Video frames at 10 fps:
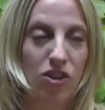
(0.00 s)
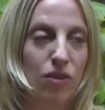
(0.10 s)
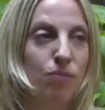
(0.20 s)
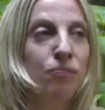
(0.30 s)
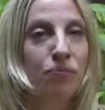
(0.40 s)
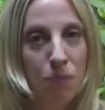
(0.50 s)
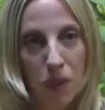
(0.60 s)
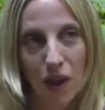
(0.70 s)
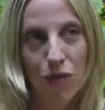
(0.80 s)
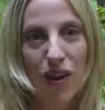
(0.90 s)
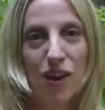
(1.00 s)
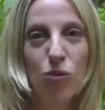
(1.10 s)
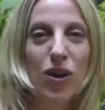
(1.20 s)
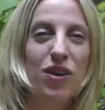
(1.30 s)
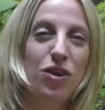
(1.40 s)
And for for
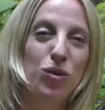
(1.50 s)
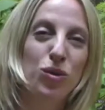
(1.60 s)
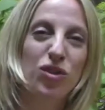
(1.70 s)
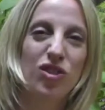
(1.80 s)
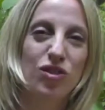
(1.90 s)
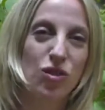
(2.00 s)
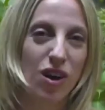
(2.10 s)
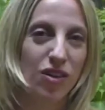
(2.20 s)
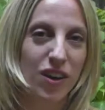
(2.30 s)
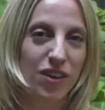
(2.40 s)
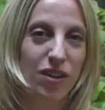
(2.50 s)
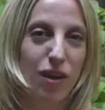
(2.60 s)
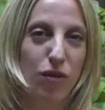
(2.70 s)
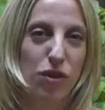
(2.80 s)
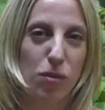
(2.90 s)
anyone who's struggling to
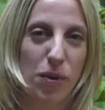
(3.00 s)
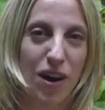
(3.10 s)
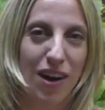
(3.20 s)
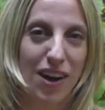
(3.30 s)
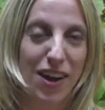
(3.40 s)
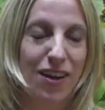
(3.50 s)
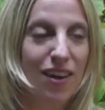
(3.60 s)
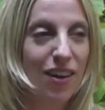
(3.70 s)
love their body,